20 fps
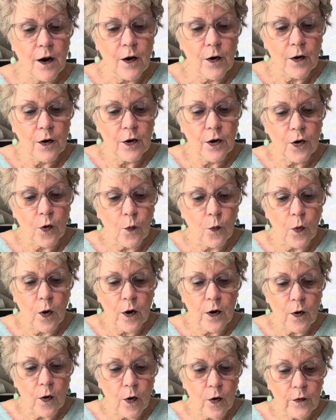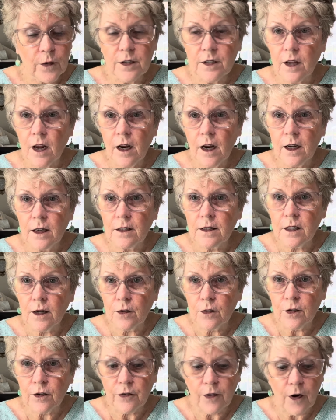you know, what are the signs that are
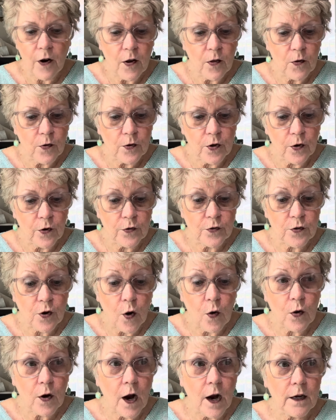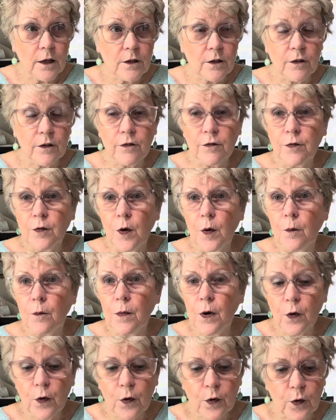to follow? You know, it's all kinds of
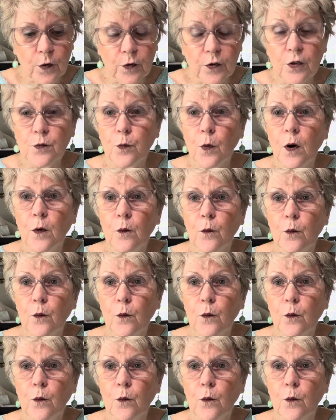miracles. It's what